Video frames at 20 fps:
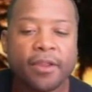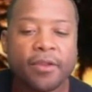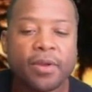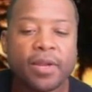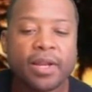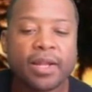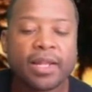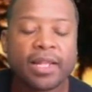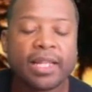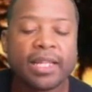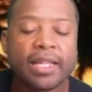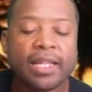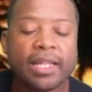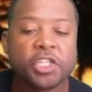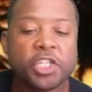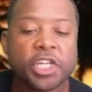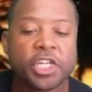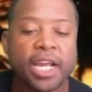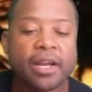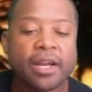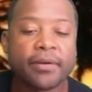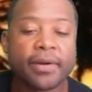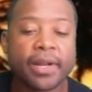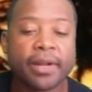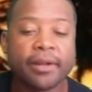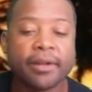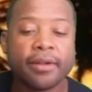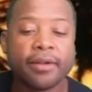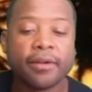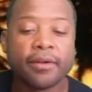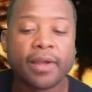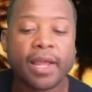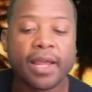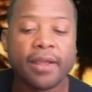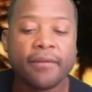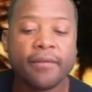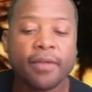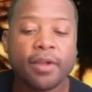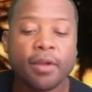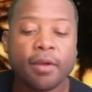you're going to click generate,
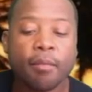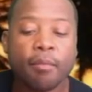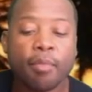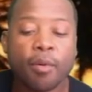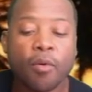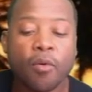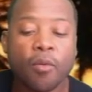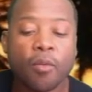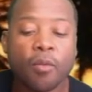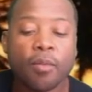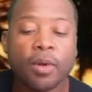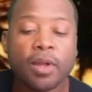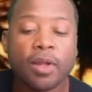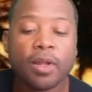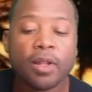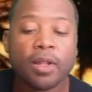okay? Boom.